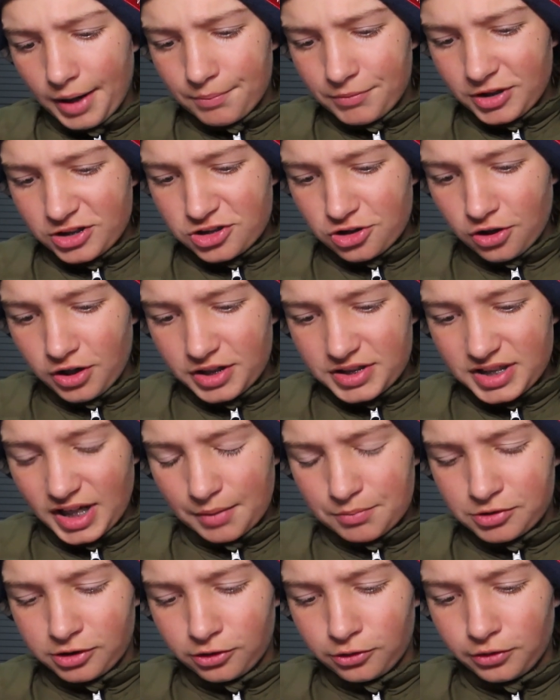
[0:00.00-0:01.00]
The Giants
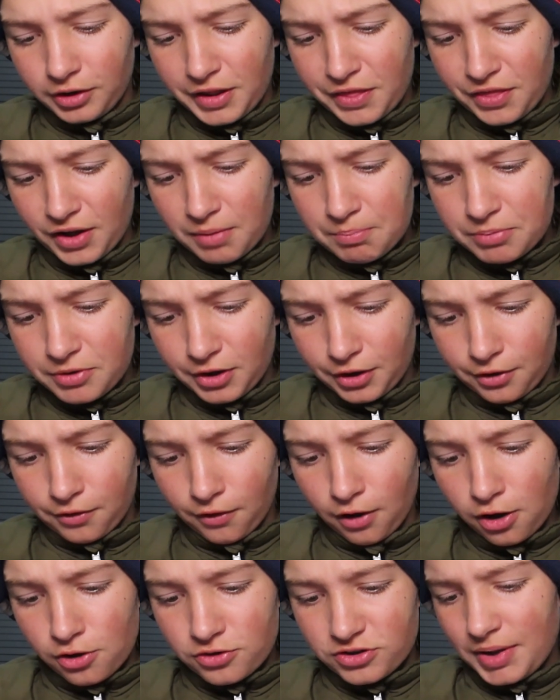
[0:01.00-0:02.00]
absolutely thumped the
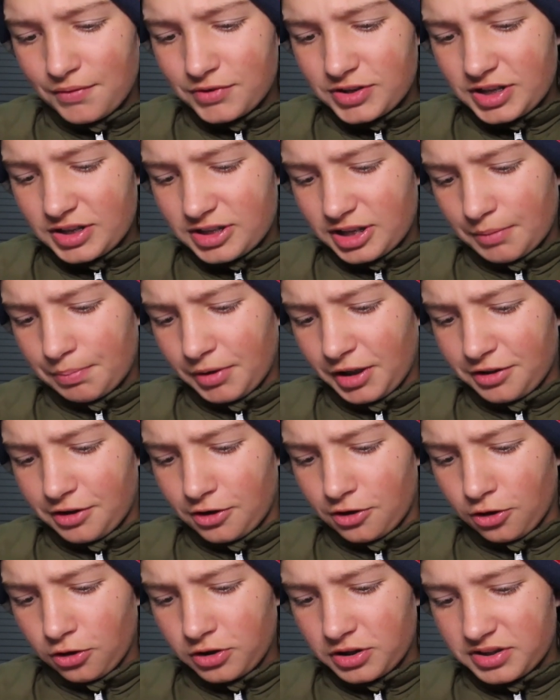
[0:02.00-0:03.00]
Crows ever since they played
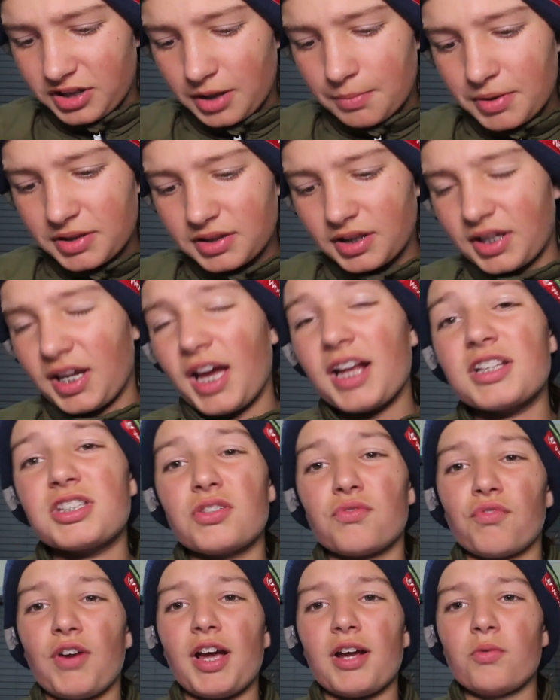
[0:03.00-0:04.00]
the Dockers. They bet the Cats
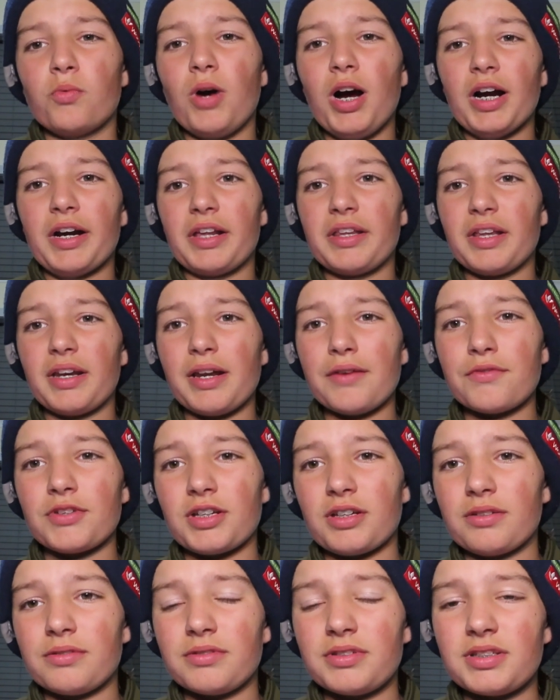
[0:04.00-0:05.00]
in round 1, and then
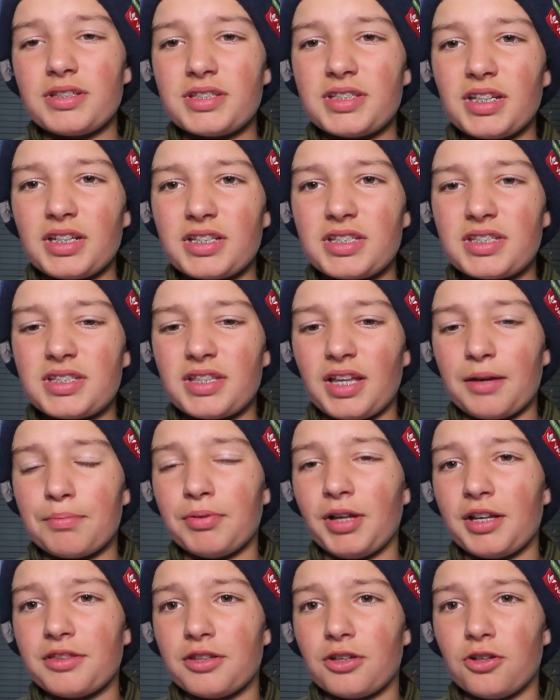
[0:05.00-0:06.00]
ever since they
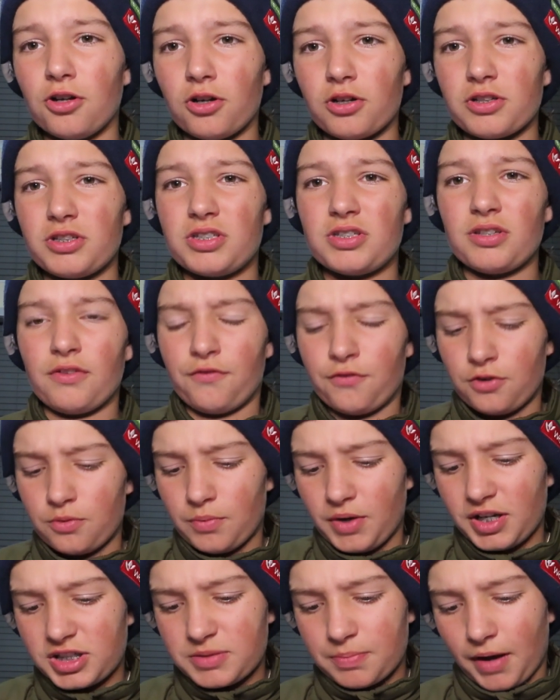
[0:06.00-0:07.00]
played the Dockers a
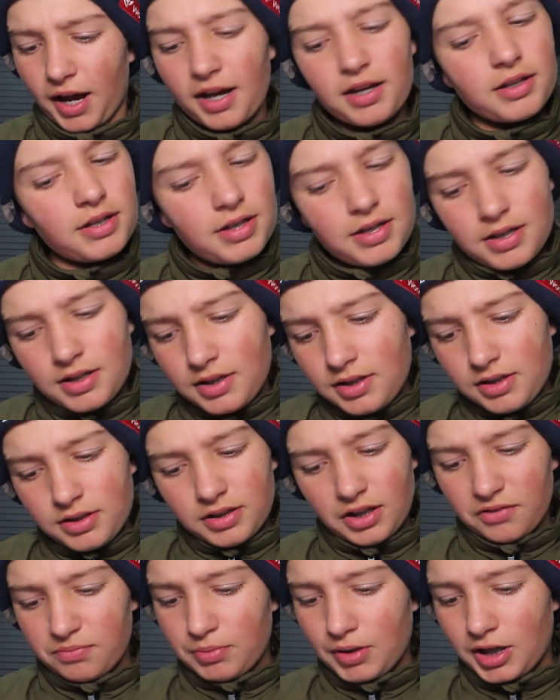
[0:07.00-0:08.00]
few weeks back,
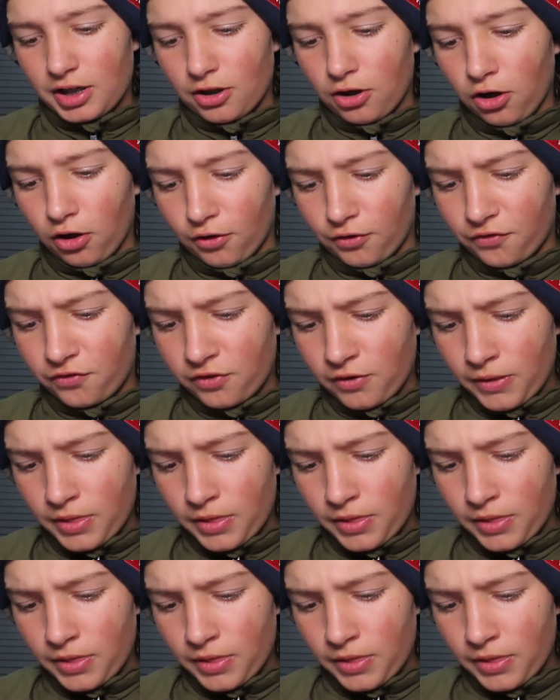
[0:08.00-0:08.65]
they've been off.